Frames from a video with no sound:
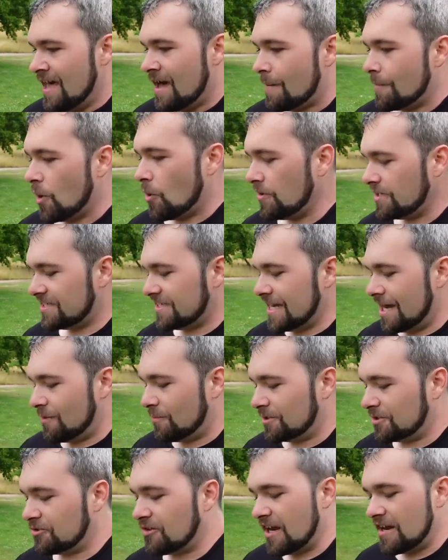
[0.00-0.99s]
I'm always down
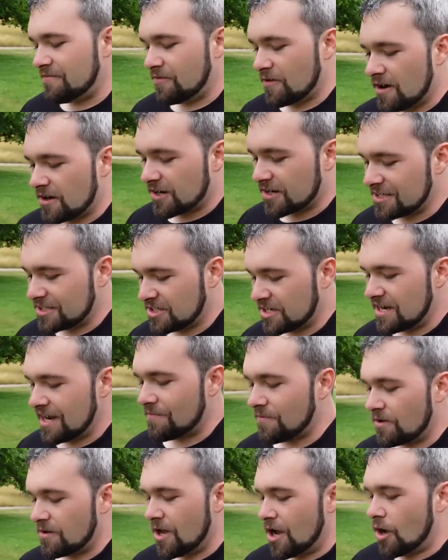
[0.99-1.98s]
with trade fodder because you
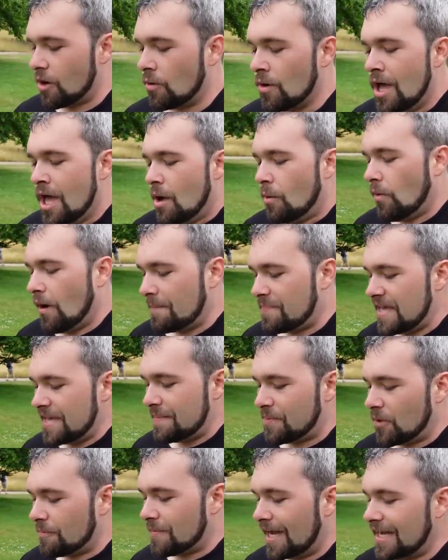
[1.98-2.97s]
never know what
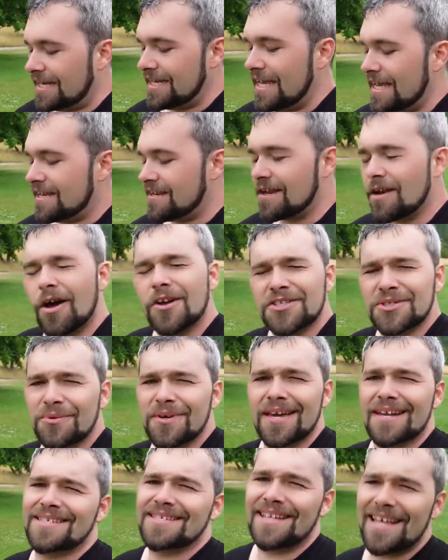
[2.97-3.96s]
people might need, and also we
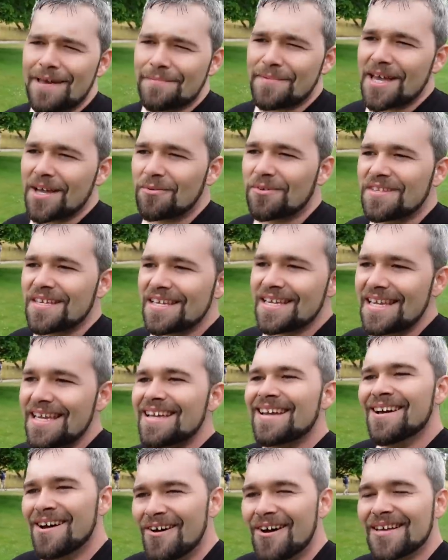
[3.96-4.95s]
got a slap back with the
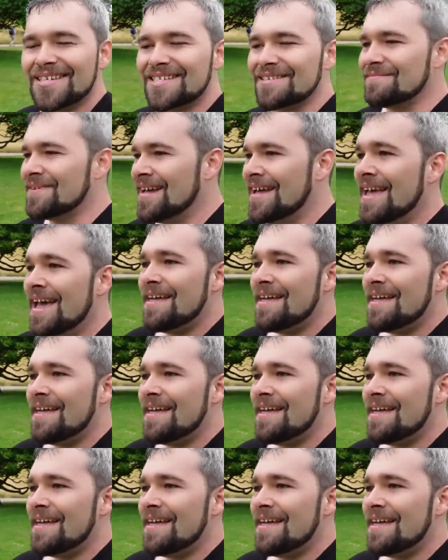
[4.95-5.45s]
E. Awesome.